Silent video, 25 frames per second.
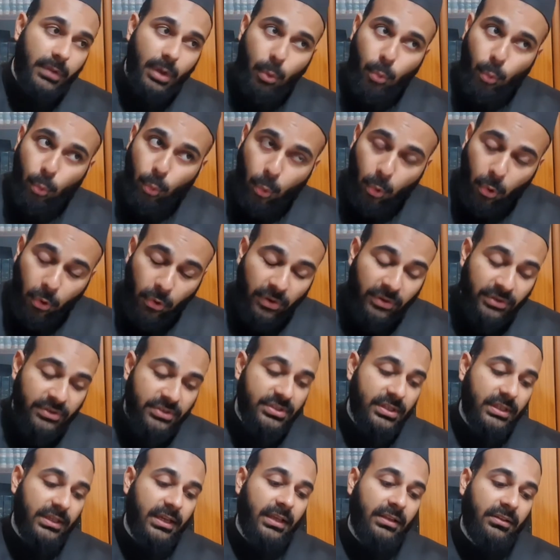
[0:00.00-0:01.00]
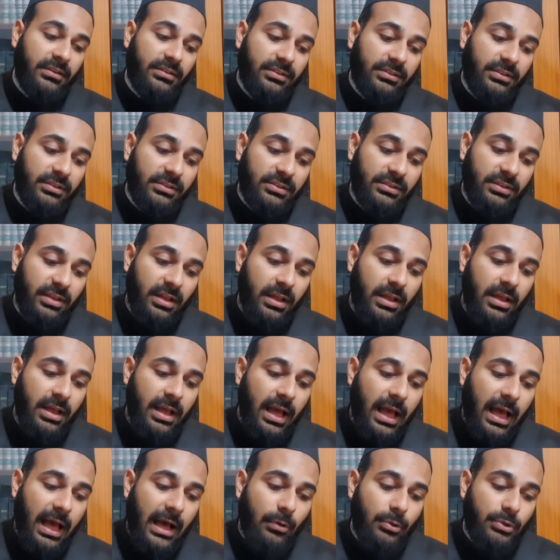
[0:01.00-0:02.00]
warns against this
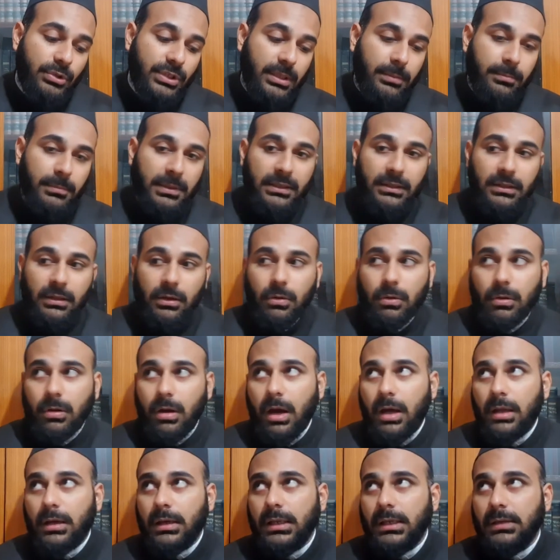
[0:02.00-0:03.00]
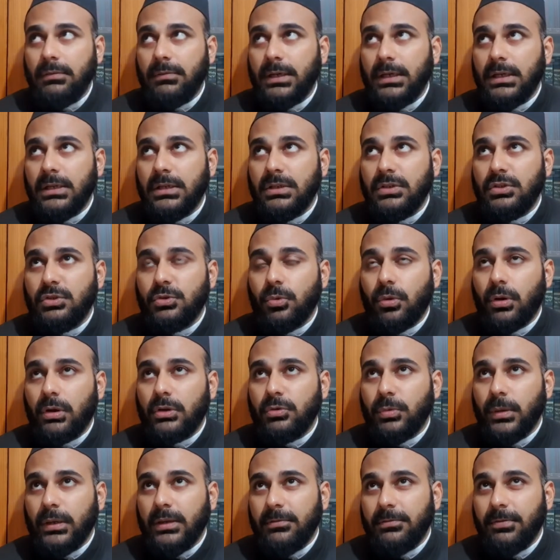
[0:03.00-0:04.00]
outcome in the Quran, even in Surah
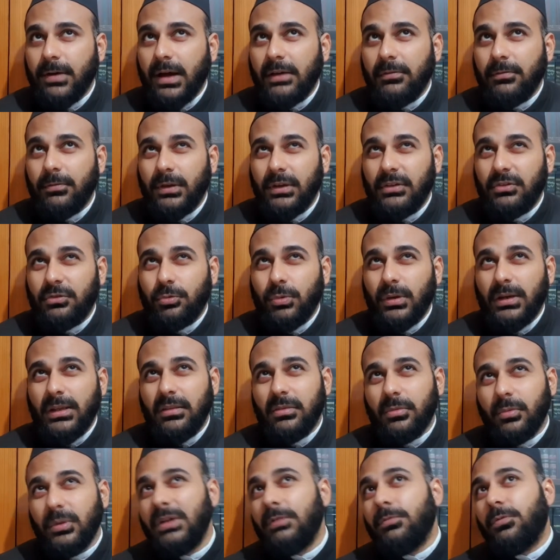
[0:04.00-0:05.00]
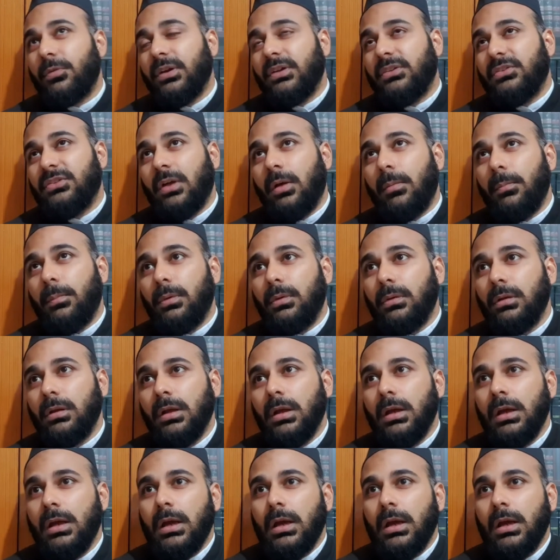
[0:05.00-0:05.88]
25, verse 23, for example,